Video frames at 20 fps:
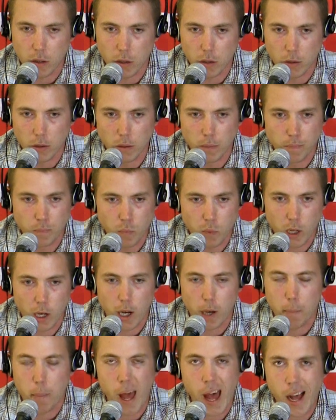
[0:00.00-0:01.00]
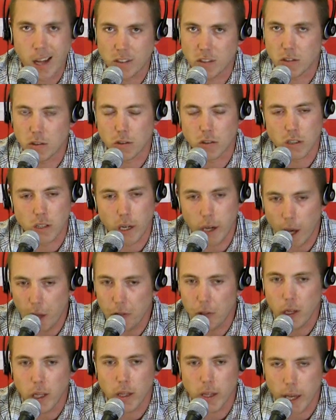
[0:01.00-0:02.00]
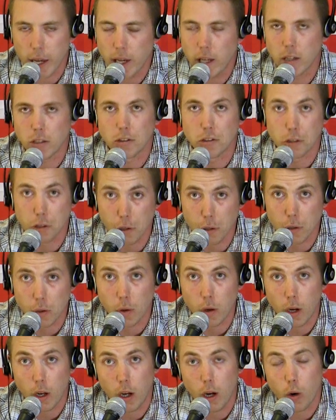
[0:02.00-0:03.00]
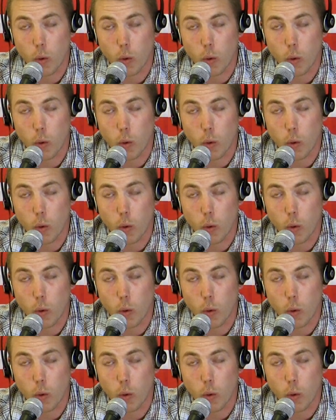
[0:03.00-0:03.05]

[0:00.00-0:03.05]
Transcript: their little pets. There's nothing they can do